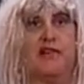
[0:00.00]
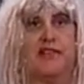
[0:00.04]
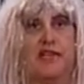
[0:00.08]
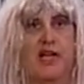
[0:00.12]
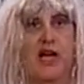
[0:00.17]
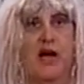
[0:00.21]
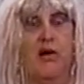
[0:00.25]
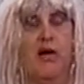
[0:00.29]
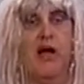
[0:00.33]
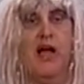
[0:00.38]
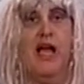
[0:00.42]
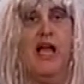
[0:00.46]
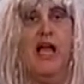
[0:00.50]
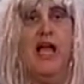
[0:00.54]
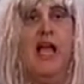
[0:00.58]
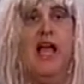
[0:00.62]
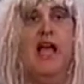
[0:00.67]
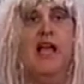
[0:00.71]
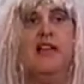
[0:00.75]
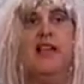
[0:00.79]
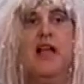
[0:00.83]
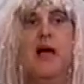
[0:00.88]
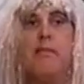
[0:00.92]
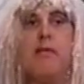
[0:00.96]
Show.
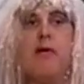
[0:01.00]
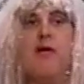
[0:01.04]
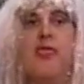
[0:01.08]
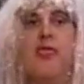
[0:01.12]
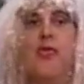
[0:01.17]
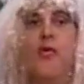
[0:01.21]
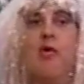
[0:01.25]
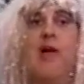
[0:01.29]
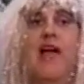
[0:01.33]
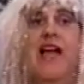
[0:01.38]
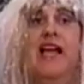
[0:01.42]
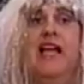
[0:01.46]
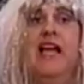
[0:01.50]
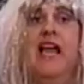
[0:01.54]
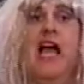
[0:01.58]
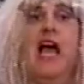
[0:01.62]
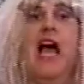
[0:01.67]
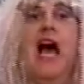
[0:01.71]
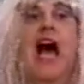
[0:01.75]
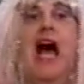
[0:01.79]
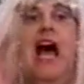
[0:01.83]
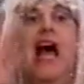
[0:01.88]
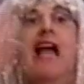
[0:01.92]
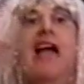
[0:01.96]
Number three,
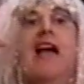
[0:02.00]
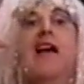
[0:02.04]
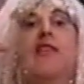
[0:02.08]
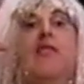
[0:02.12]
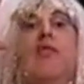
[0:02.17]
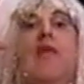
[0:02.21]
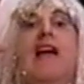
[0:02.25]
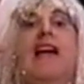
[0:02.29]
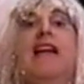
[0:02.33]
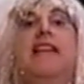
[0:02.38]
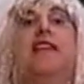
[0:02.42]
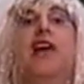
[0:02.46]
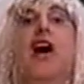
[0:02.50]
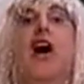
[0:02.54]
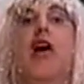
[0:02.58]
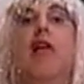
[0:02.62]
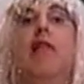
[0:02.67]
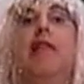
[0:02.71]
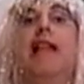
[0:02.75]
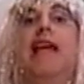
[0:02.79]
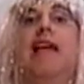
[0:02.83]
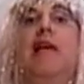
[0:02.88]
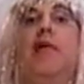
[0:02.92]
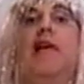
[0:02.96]
I agree
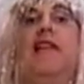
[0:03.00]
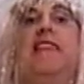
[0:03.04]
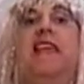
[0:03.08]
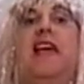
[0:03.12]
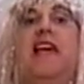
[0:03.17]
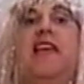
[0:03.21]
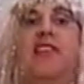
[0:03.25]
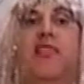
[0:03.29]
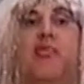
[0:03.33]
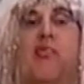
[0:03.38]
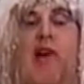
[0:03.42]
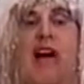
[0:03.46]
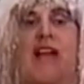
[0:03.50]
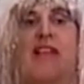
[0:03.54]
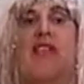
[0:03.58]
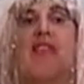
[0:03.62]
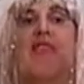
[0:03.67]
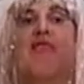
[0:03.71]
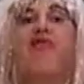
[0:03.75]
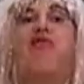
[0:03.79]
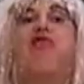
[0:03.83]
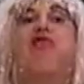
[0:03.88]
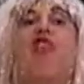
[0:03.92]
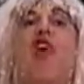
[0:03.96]
totally with this one.
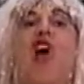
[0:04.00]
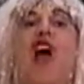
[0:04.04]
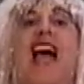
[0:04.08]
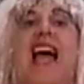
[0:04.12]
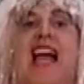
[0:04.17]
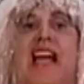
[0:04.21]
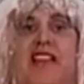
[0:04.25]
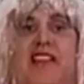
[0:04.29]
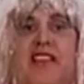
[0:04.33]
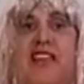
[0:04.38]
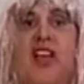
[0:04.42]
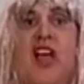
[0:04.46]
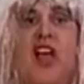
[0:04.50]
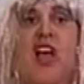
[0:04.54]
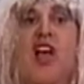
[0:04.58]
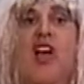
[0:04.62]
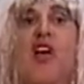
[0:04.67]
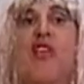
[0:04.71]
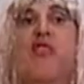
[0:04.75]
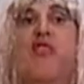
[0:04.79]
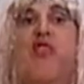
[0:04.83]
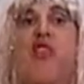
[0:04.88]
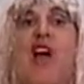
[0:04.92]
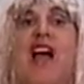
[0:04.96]
Friends.
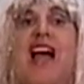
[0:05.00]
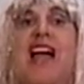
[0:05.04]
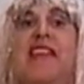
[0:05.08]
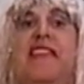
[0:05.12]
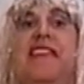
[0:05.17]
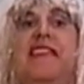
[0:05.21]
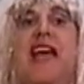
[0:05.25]
Friends.